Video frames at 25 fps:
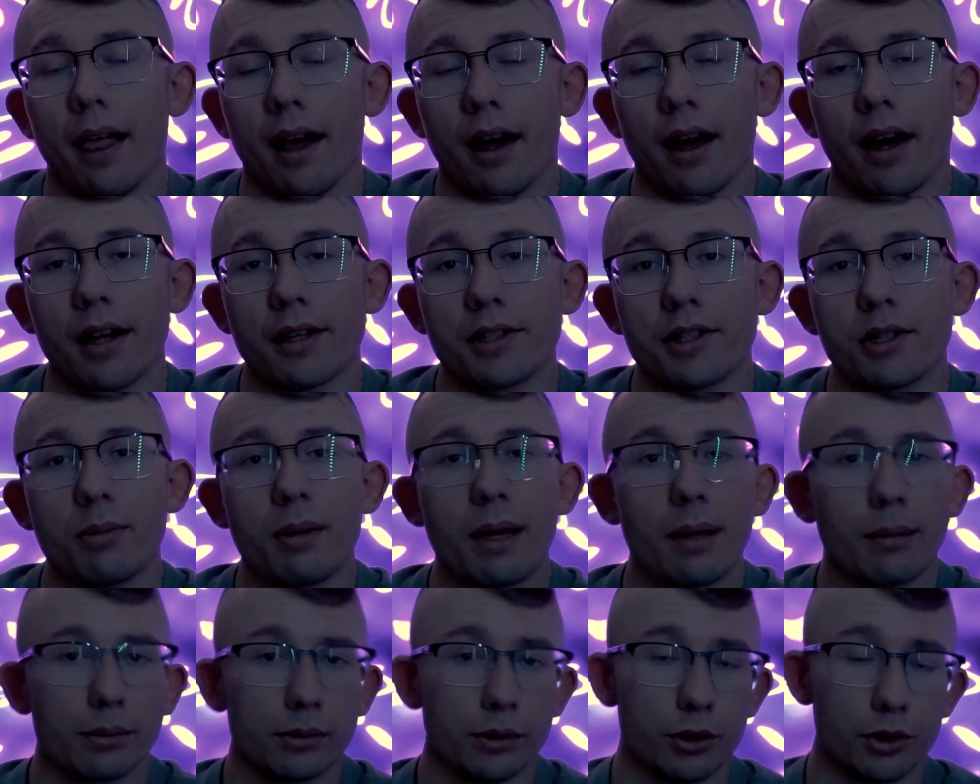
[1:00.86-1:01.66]
to be
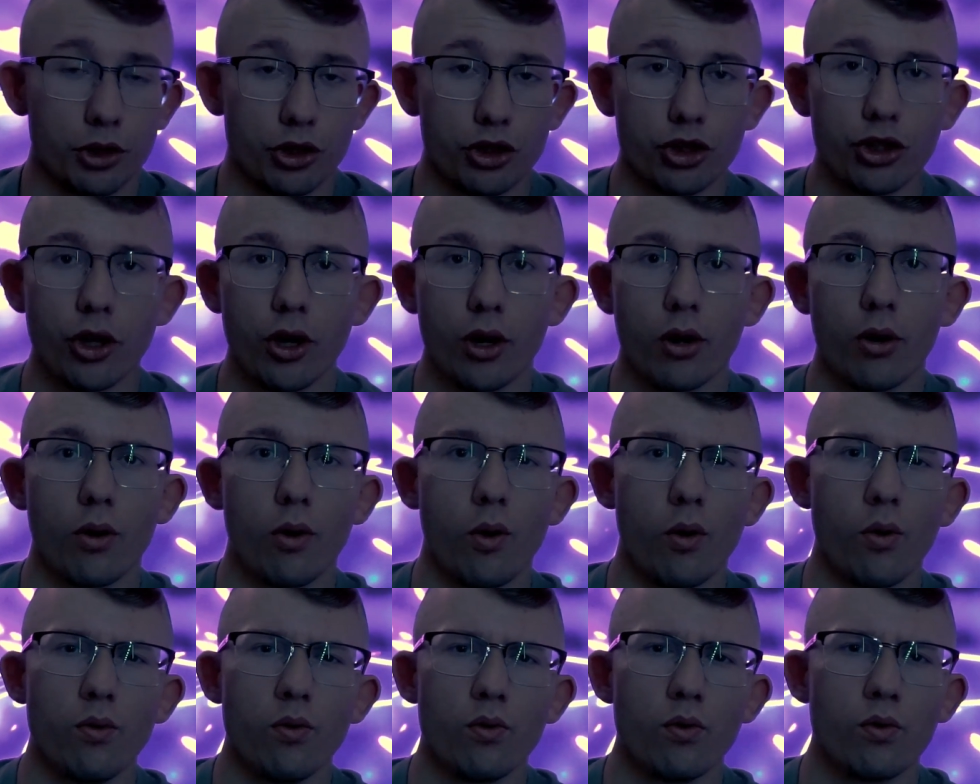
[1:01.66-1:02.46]
able to
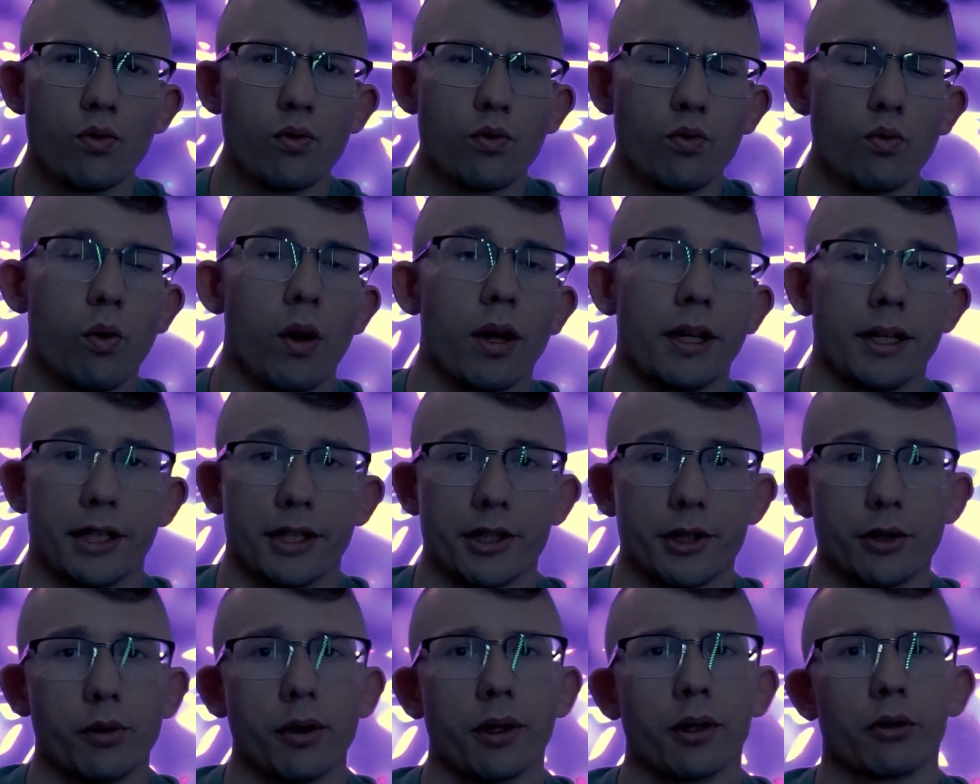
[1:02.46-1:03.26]
show what you're
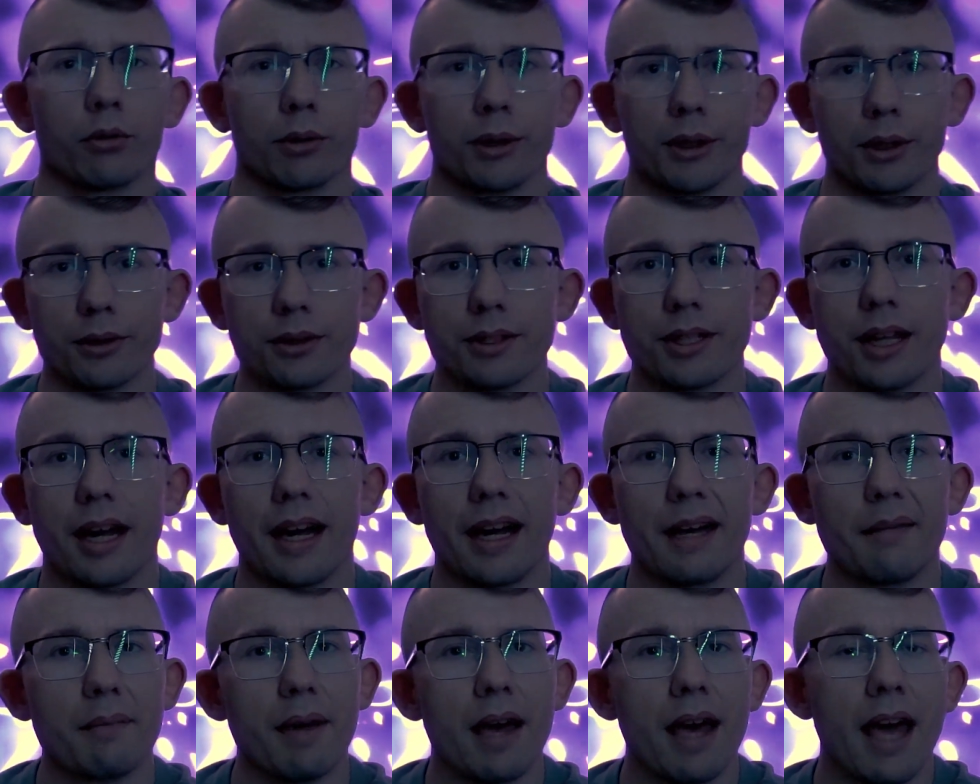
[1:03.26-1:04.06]
doing real
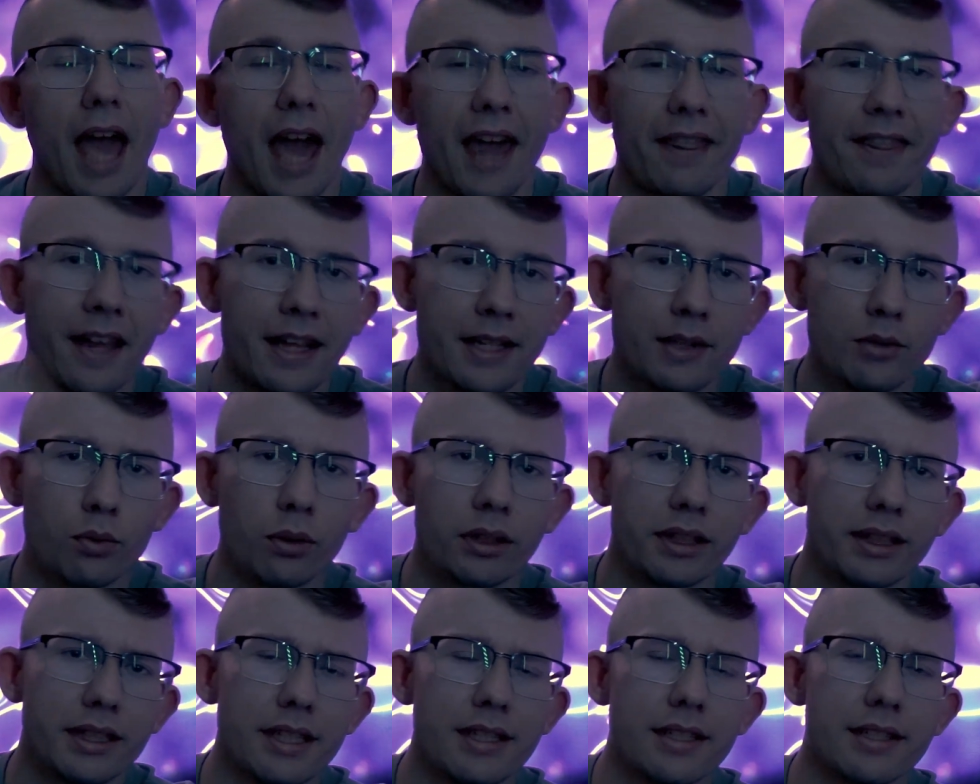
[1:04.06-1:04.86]
time, and that's
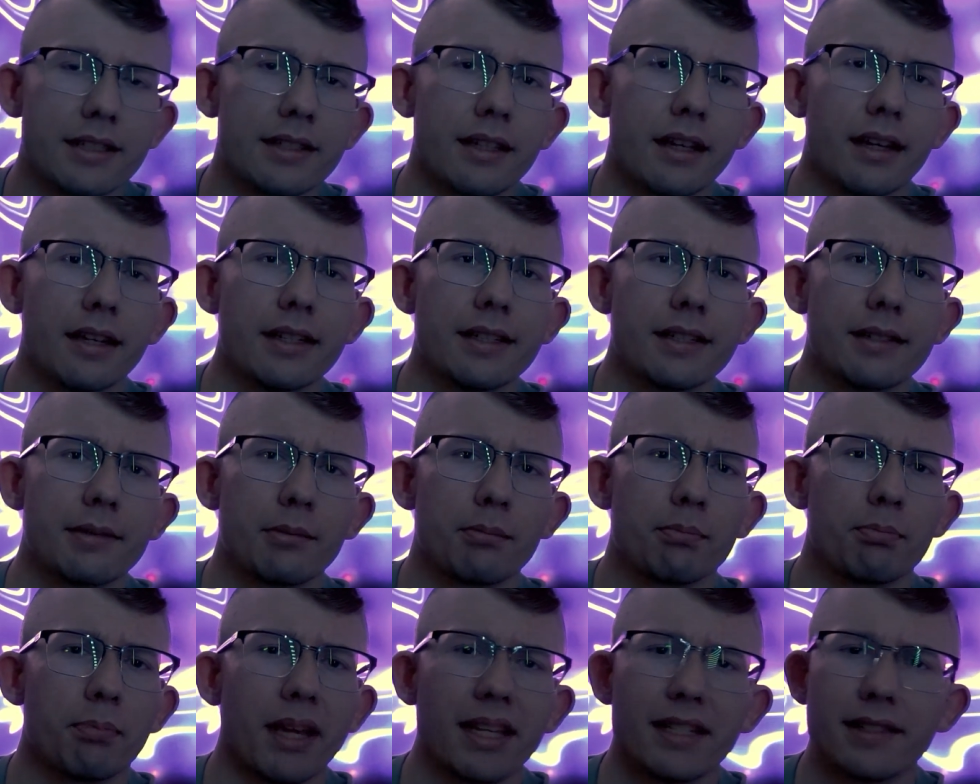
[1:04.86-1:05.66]
what this does.
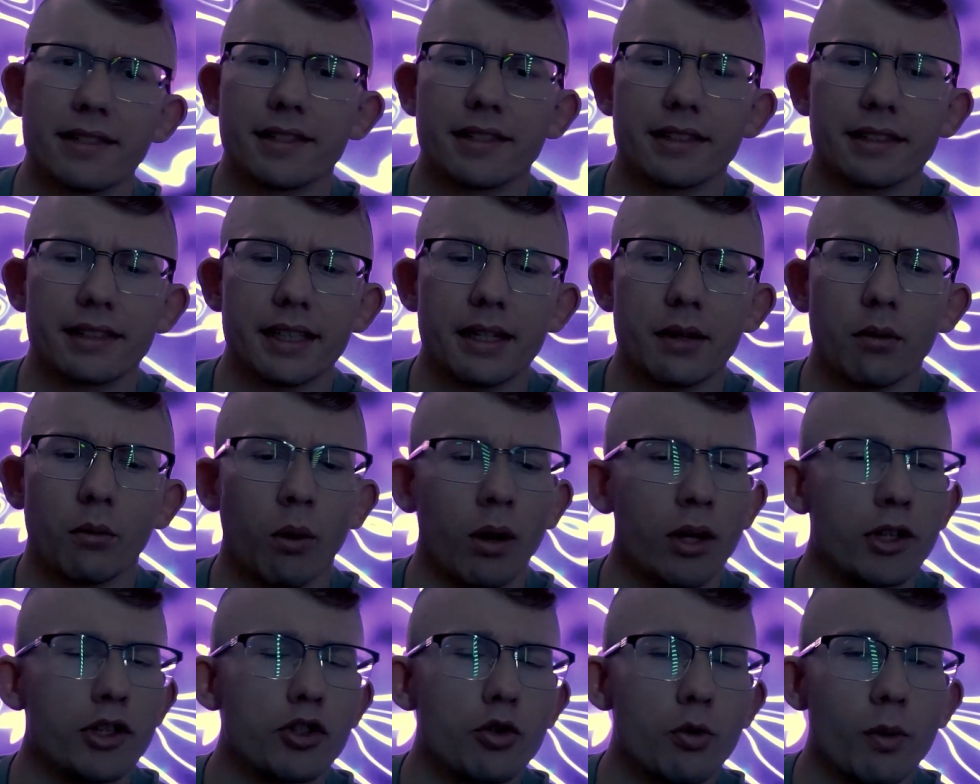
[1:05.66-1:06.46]
Basically,
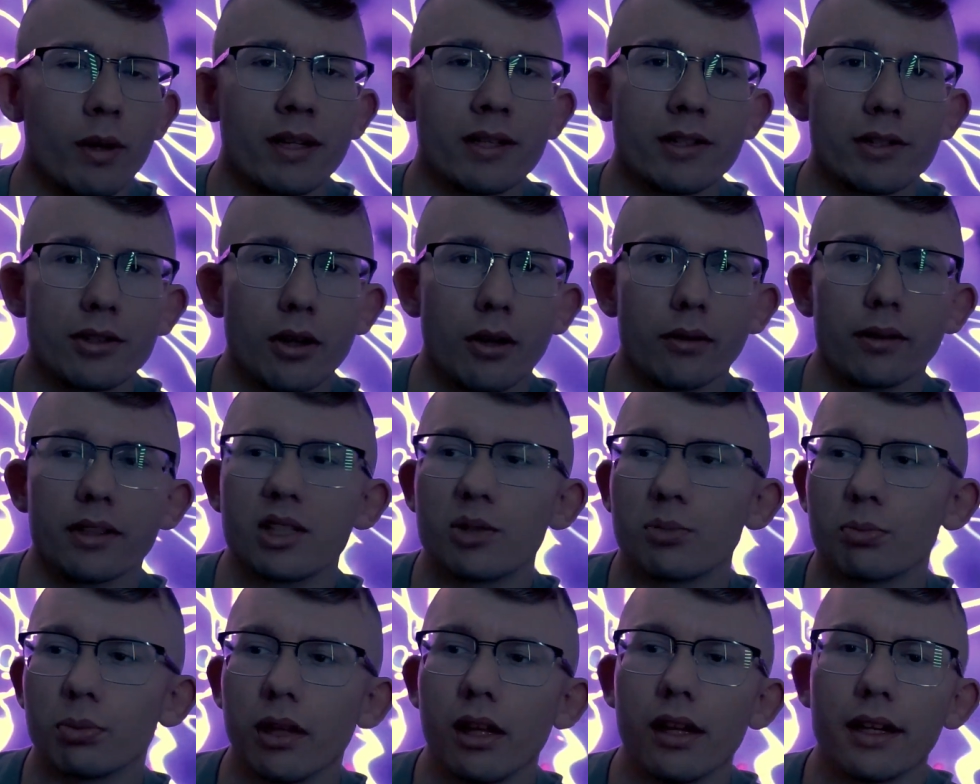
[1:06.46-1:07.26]
once you install this
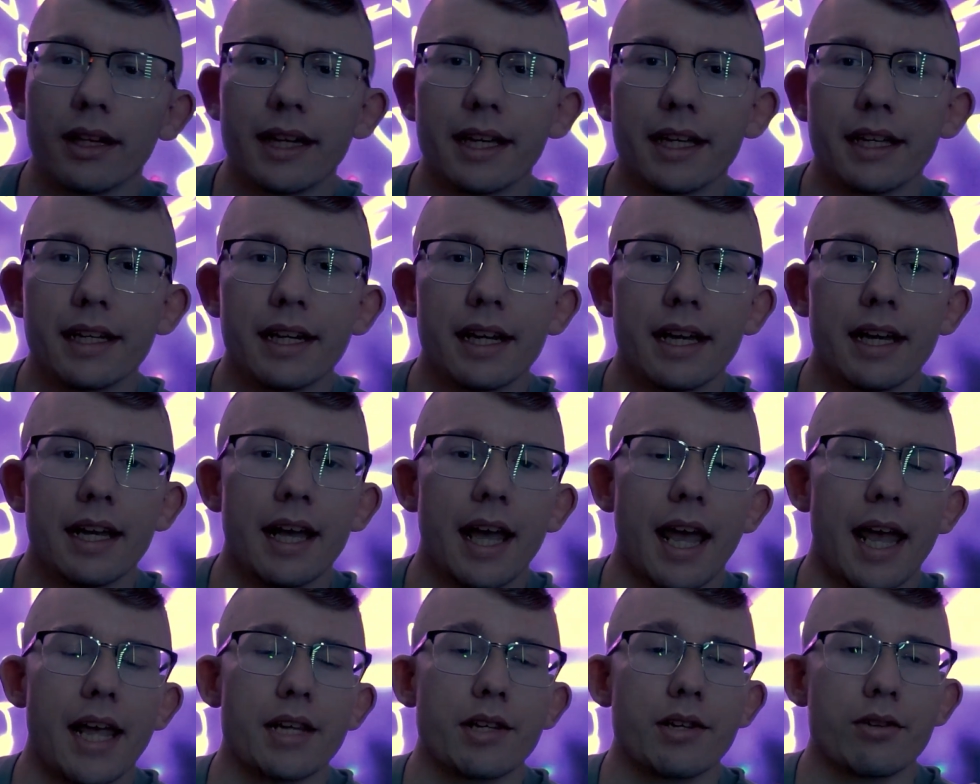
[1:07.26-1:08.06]
plugin
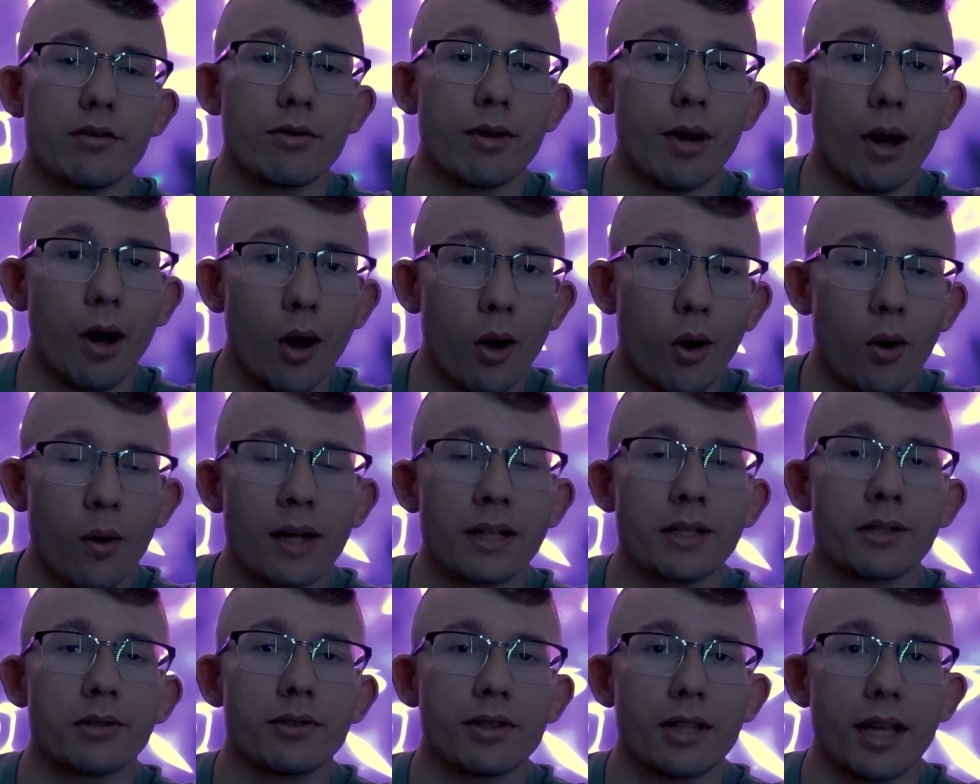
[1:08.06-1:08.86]
and you go and
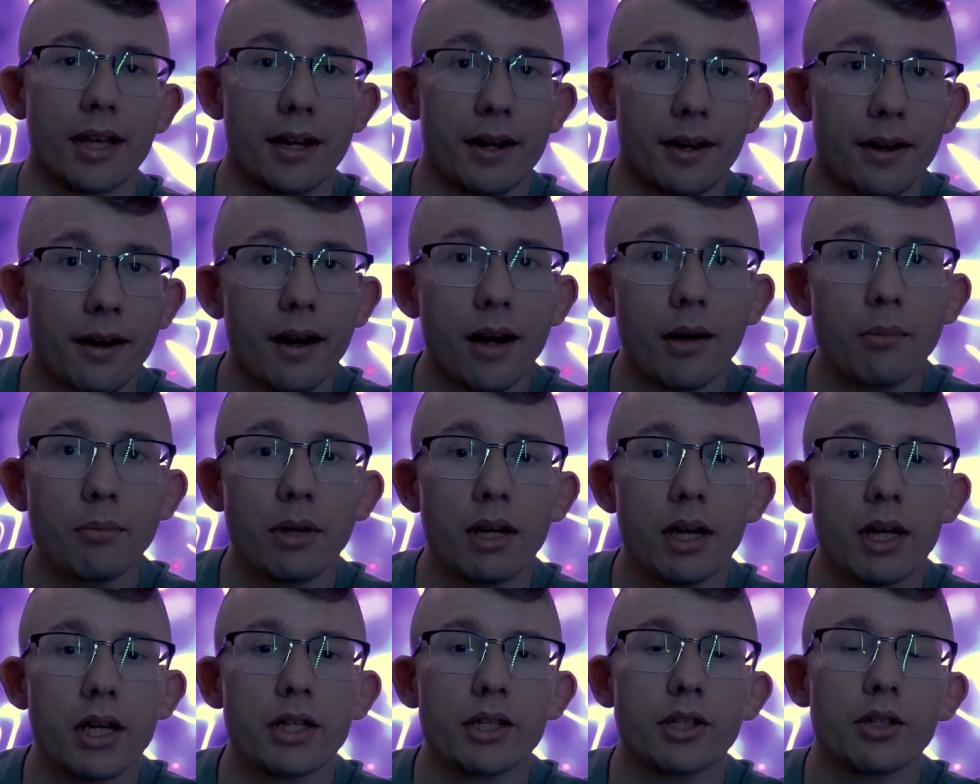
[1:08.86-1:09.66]
you set it up,
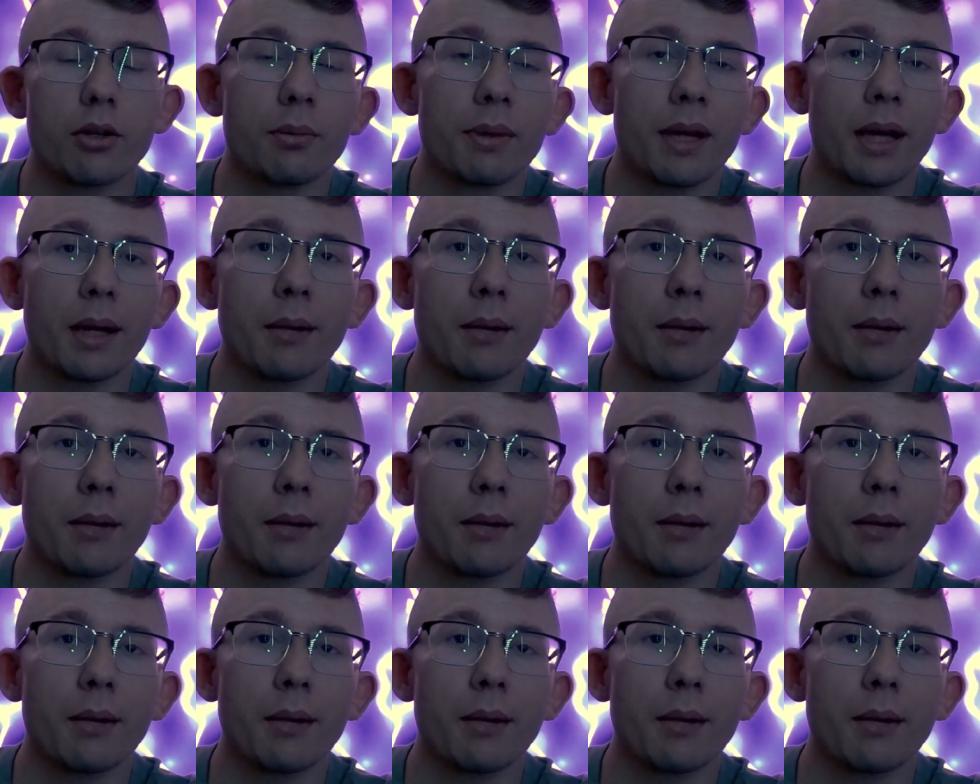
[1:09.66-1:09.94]
you'll be